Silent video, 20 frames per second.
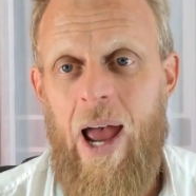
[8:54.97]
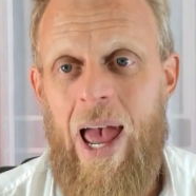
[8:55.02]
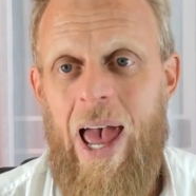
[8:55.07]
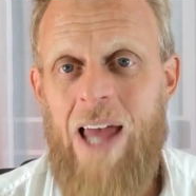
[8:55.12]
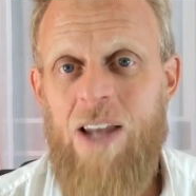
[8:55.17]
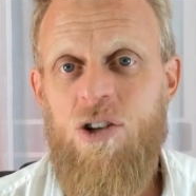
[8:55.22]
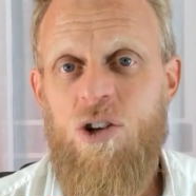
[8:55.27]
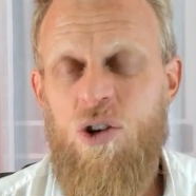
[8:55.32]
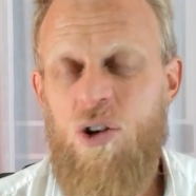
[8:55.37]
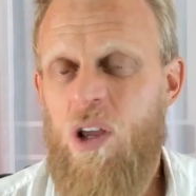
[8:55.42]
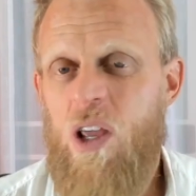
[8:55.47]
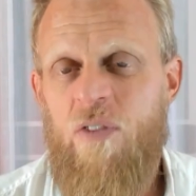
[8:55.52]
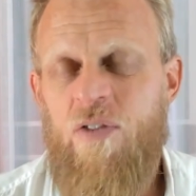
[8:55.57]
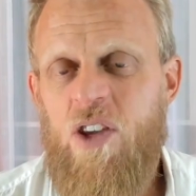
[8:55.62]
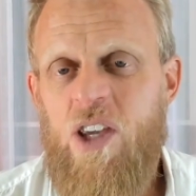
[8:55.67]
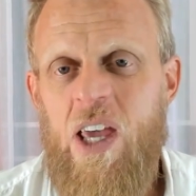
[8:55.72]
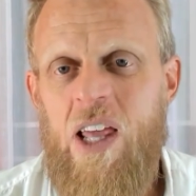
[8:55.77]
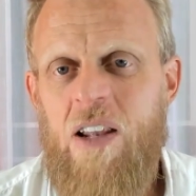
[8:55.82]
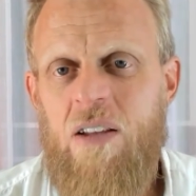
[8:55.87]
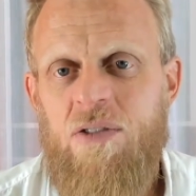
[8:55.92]
And you, if you
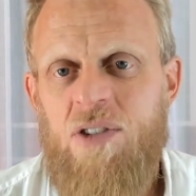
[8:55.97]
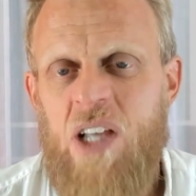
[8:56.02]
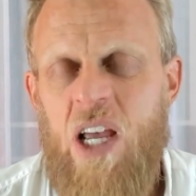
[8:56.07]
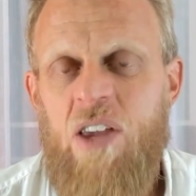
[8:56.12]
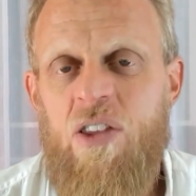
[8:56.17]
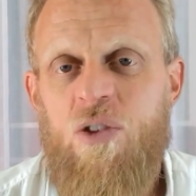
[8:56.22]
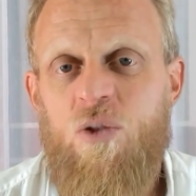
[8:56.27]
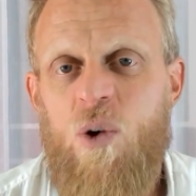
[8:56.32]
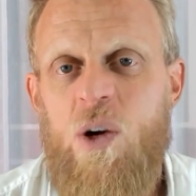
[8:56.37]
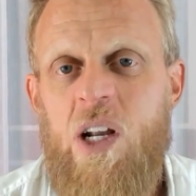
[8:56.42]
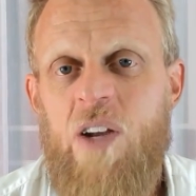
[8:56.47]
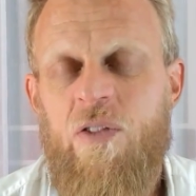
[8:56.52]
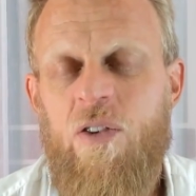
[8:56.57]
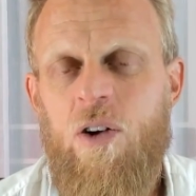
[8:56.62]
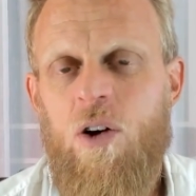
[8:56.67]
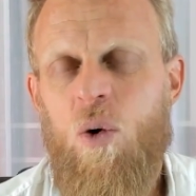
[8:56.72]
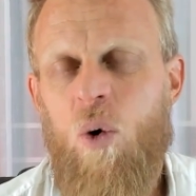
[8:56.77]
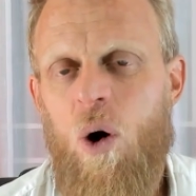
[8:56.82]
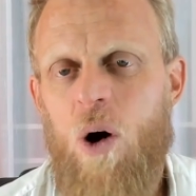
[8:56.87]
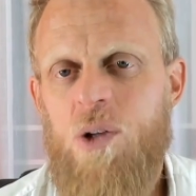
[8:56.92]
get, say, three
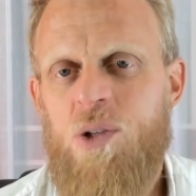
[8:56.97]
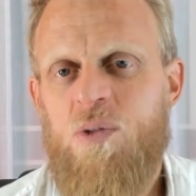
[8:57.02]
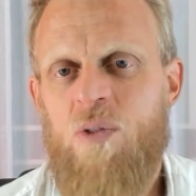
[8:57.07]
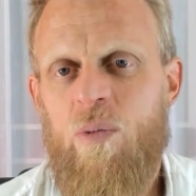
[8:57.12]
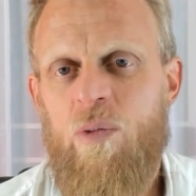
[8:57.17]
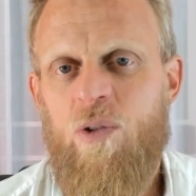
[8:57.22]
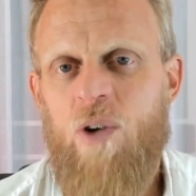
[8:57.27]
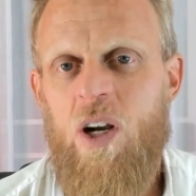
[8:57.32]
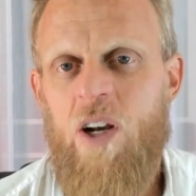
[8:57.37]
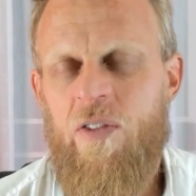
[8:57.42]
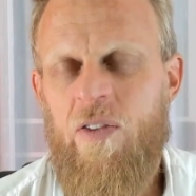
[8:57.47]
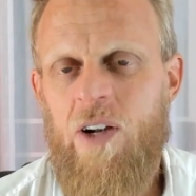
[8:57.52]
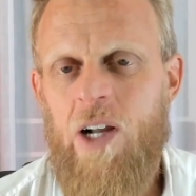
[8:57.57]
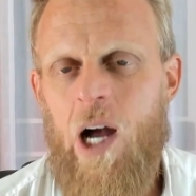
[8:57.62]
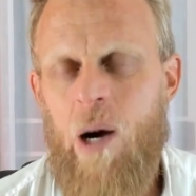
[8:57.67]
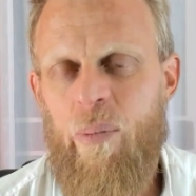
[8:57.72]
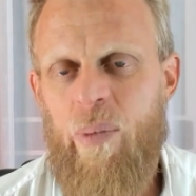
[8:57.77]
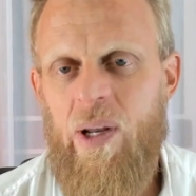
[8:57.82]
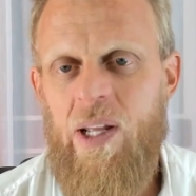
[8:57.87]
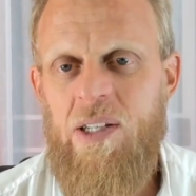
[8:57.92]
different quotes from three different
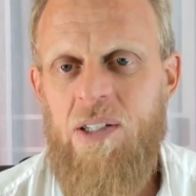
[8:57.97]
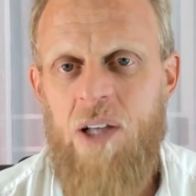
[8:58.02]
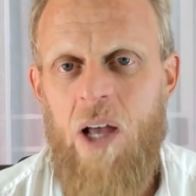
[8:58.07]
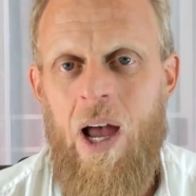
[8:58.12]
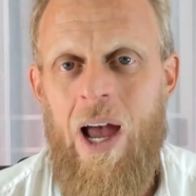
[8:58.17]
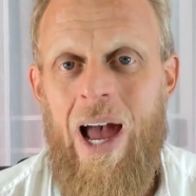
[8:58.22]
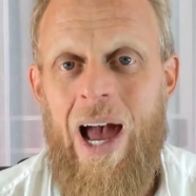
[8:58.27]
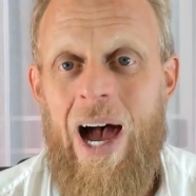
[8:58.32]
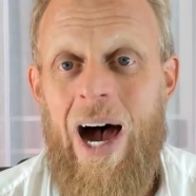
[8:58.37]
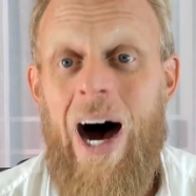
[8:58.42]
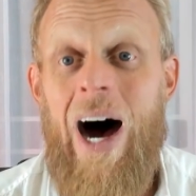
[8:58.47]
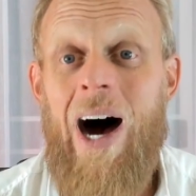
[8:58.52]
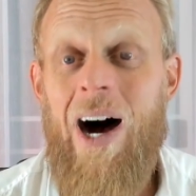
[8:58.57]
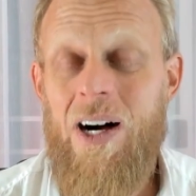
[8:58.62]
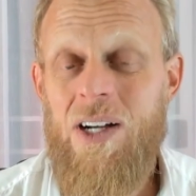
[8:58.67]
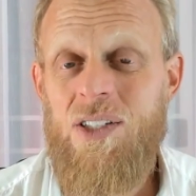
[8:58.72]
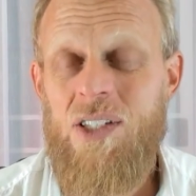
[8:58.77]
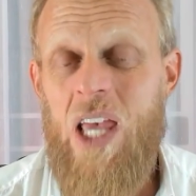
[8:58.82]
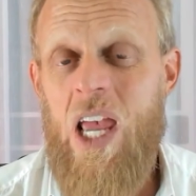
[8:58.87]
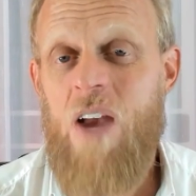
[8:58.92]
companies,
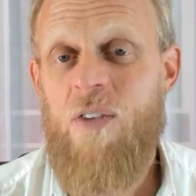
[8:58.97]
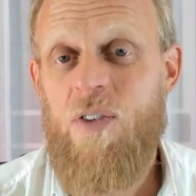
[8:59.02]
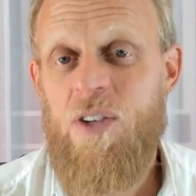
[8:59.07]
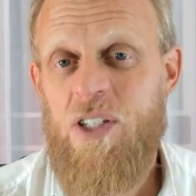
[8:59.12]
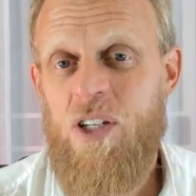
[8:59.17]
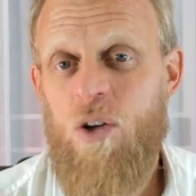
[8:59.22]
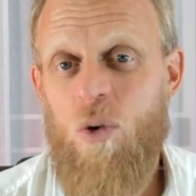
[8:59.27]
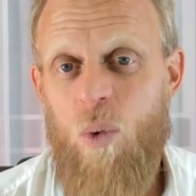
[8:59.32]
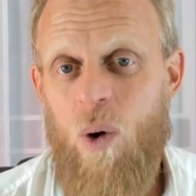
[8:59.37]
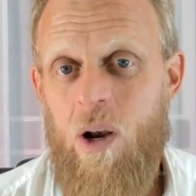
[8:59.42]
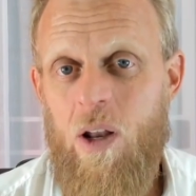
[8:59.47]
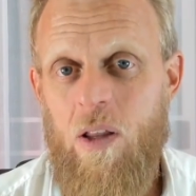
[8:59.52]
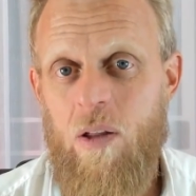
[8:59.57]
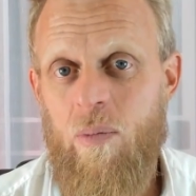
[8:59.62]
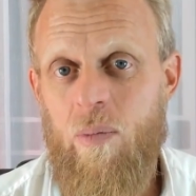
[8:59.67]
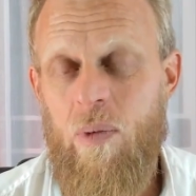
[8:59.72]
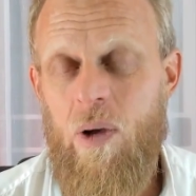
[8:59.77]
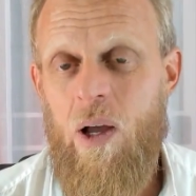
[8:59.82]
ask every single one of them,